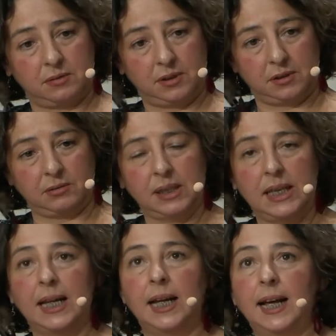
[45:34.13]
you know.
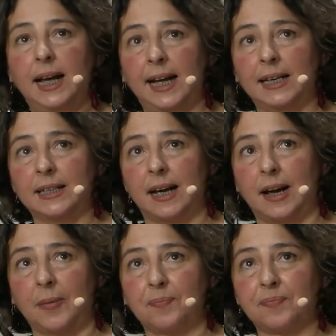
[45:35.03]

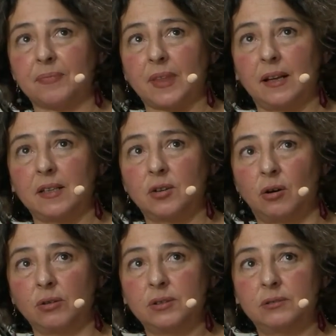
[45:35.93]
And so